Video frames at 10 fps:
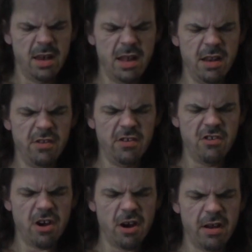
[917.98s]
Din
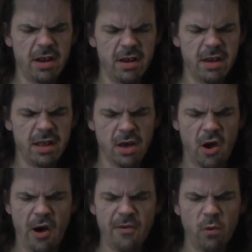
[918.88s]
Djarin,
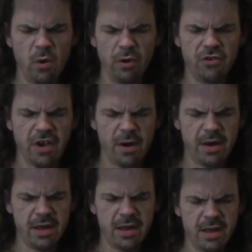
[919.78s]
Off-World
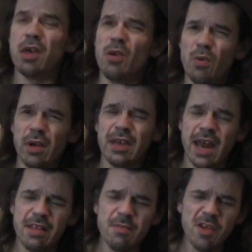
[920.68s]
Jawa, Q-Will.
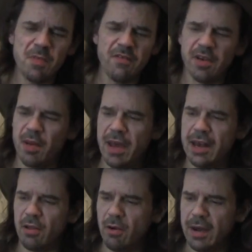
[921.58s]
Yeah, this must be from the
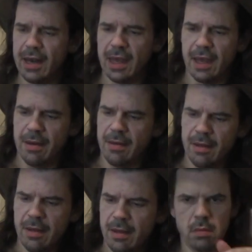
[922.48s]
Mandalorian
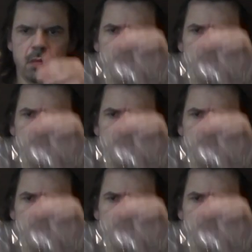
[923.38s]
game.